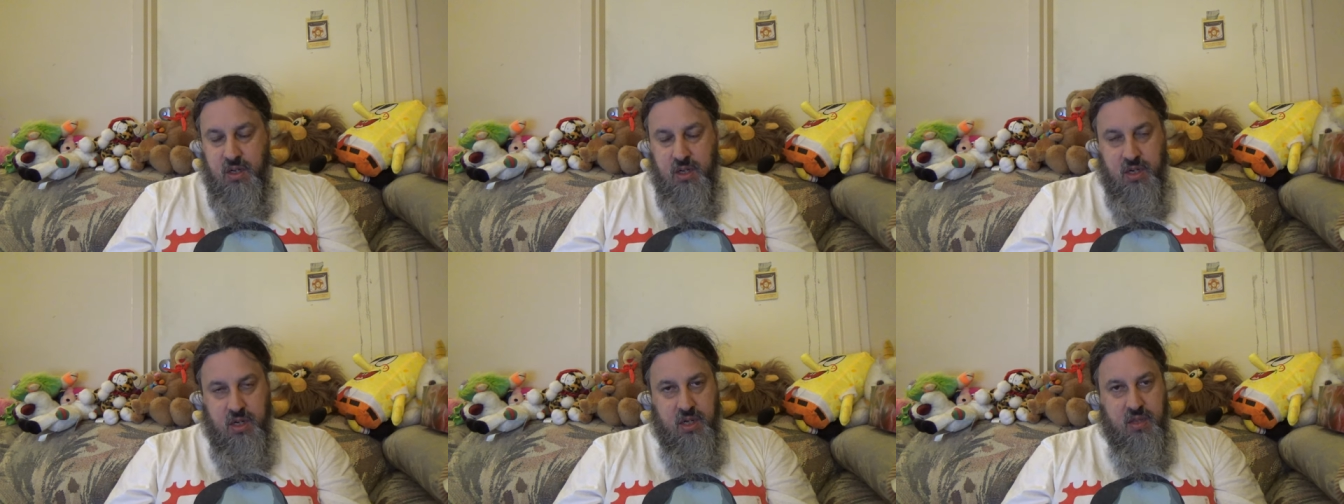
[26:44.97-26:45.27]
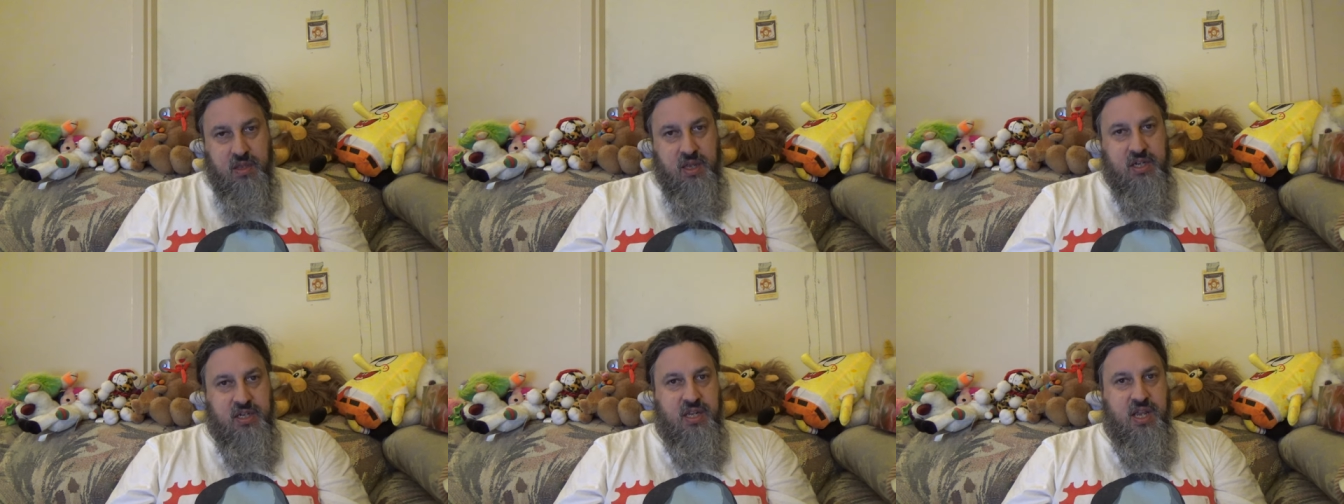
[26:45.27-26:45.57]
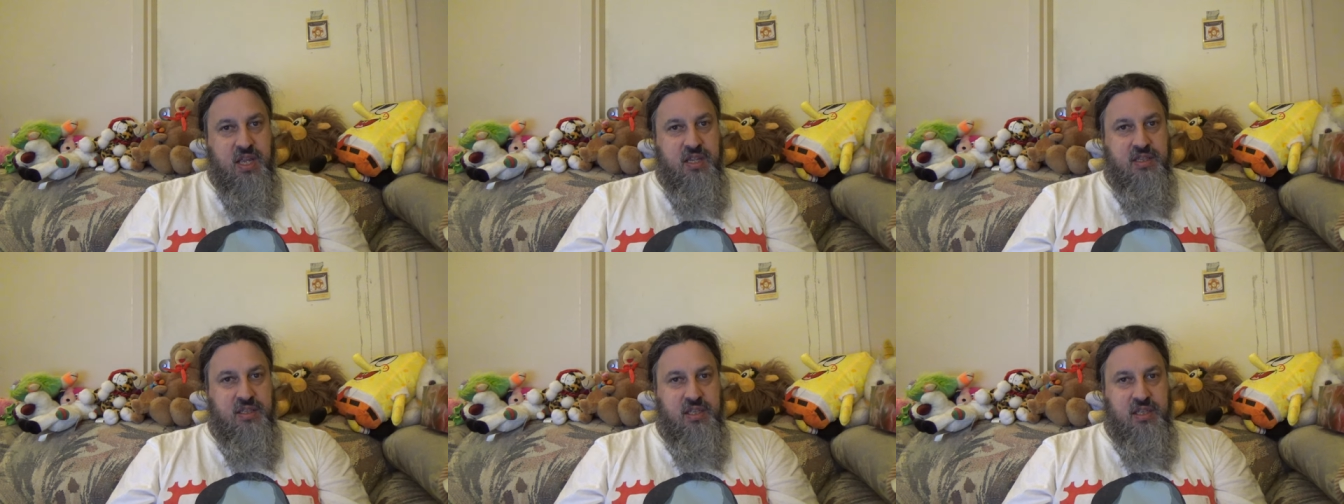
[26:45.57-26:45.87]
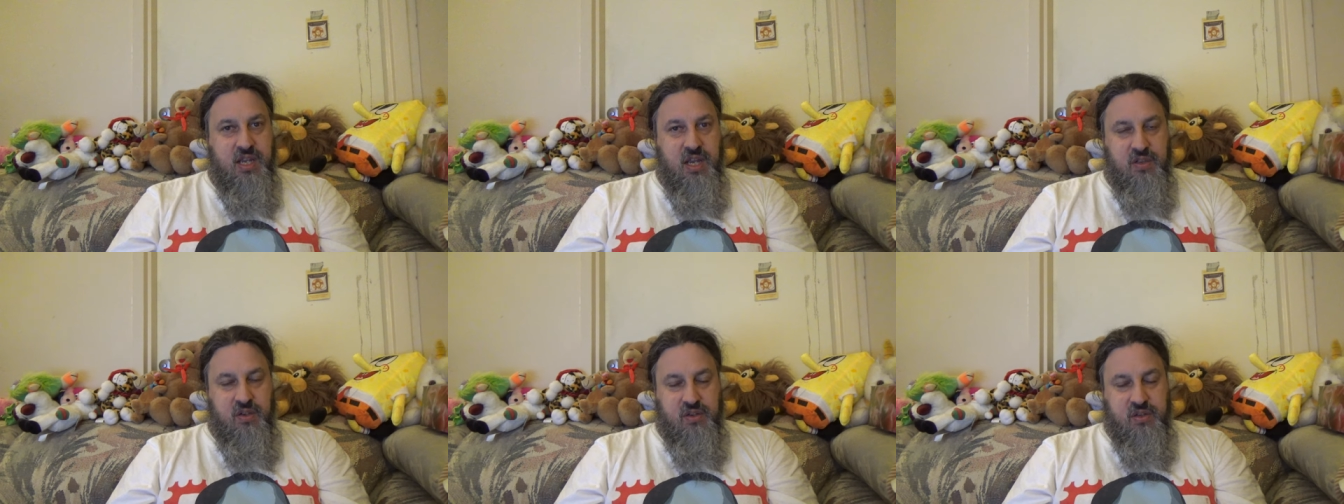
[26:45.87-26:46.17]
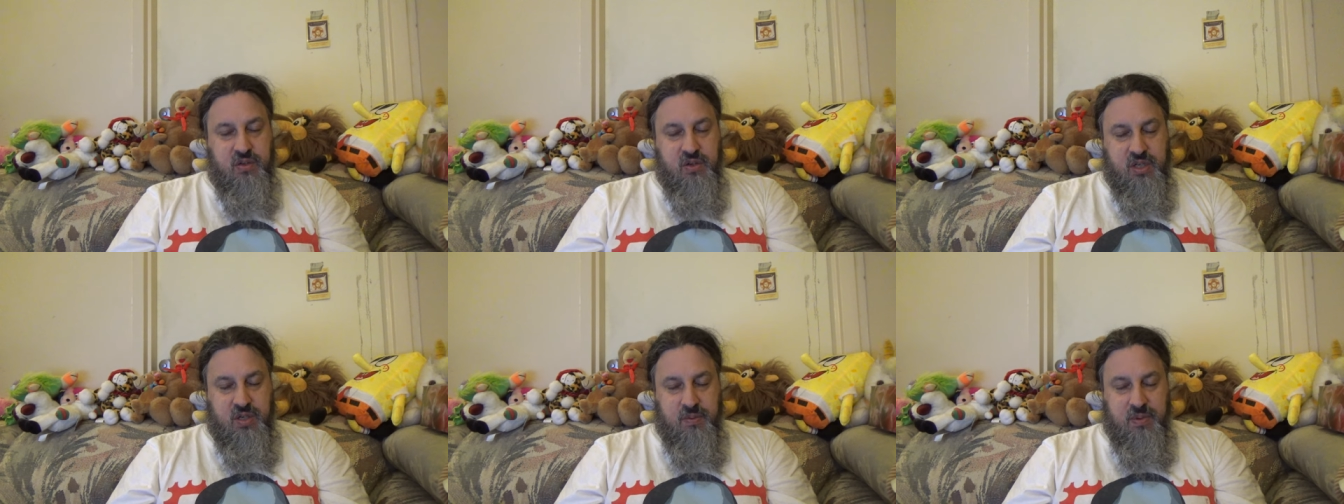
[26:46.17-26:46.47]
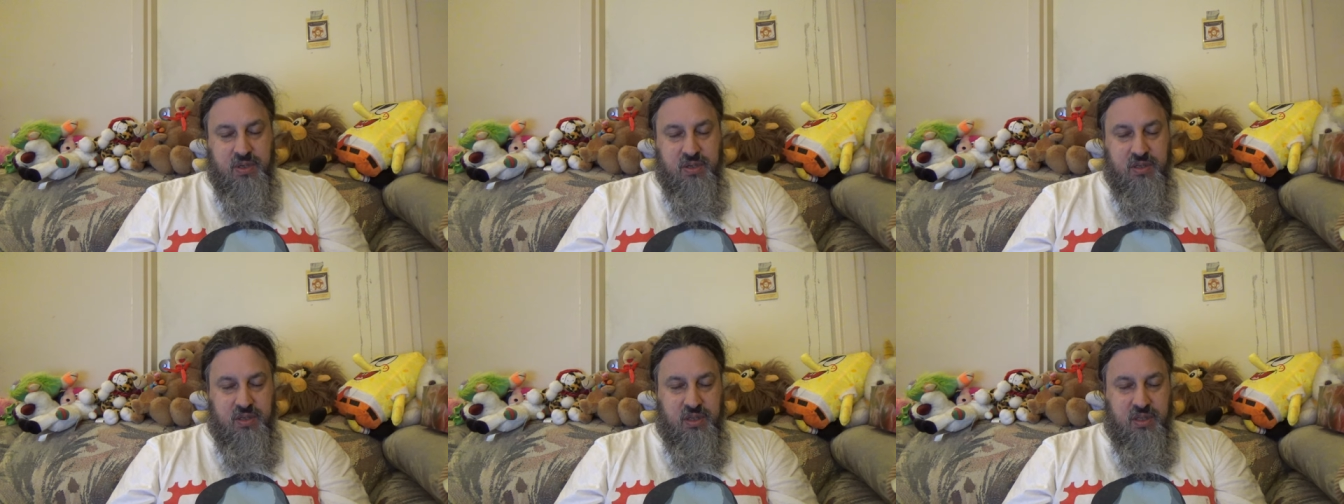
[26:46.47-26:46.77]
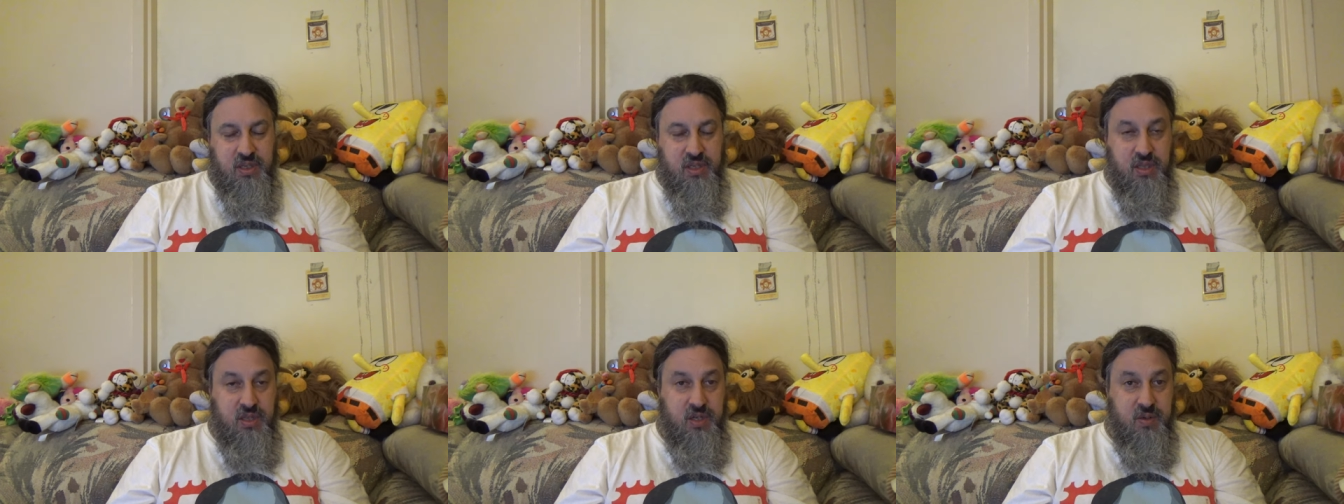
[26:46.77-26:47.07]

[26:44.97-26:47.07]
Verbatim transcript: that has the other two computers